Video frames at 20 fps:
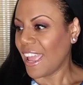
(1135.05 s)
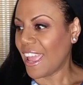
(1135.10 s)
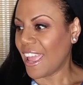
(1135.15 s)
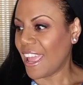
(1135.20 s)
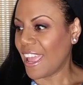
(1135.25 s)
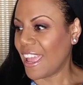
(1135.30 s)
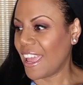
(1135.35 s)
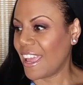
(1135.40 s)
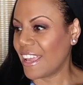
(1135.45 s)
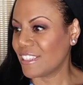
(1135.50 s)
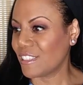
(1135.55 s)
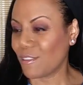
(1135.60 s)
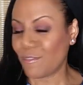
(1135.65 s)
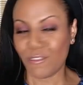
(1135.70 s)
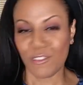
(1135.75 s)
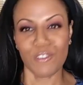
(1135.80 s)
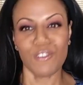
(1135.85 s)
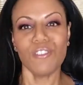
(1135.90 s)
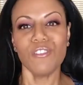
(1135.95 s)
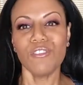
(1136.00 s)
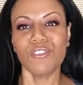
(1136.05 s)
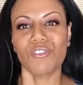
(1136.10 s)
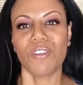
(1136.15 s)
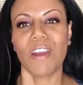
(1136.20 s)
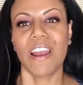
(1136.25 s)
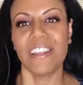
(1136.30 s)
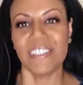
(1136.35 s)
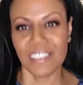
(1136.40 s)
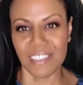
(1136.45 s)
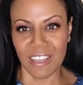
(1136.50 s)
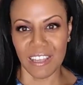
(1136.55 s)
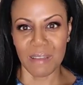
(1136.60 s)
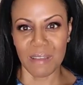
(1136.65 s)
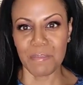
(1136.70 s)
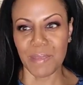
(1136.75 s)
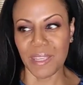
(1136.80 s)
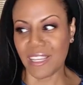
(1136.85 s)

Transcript: And if you do try some,